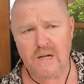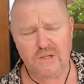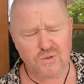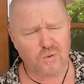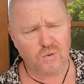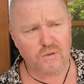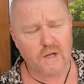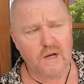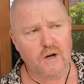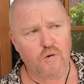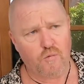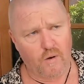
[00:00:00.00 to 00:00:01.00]
It's all
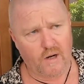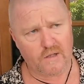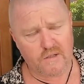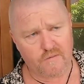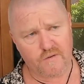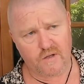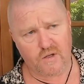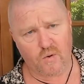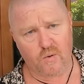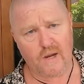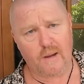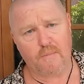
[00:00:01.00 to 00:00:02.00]
relative to
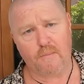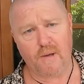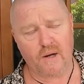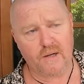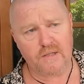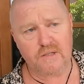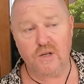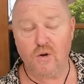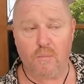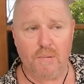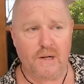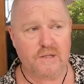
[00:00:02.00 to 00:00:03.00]
your capabilities, to
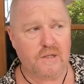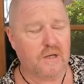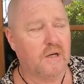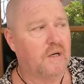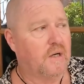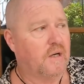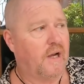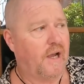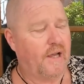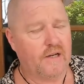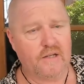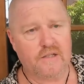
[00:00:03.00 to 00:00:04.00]
your budget,
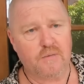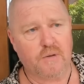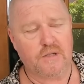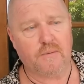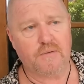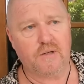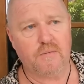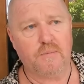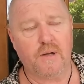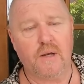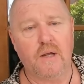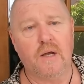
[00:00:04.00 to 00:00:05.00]
and to what you're up to.
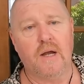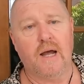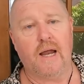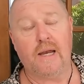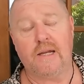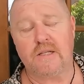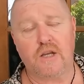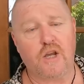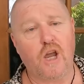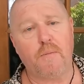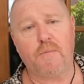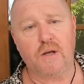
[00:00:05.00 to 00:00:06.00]
But hey, listen,
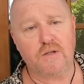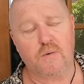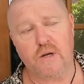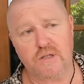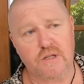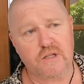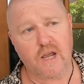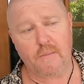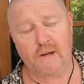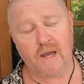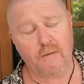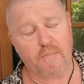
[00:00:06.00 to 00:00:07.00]
keep those questions
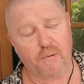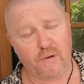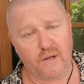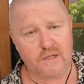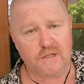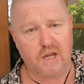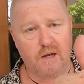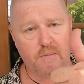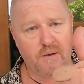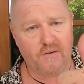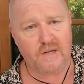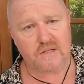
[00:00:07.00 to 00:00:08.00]
coming, and please
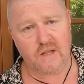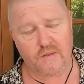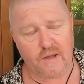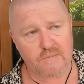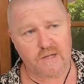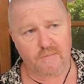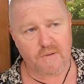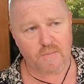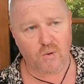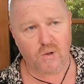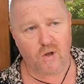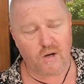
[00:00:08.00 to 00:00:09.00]
keep giving us the thumbs up. The
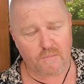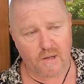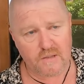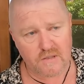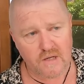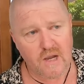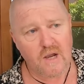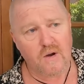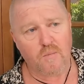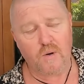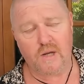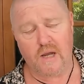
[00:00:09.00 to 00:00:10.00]
more like buttons
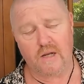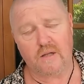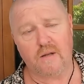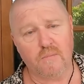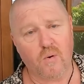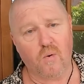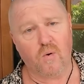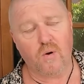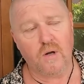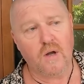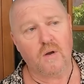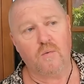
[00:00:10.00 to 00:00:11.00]
we get, the
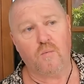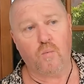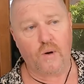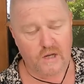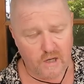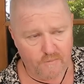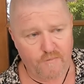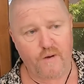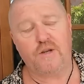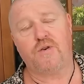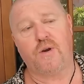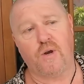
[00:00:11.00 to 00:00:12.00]
more we keep
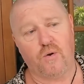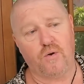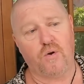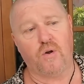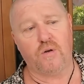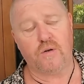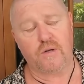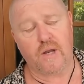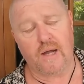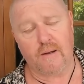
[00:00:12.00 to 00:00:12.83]
featuring on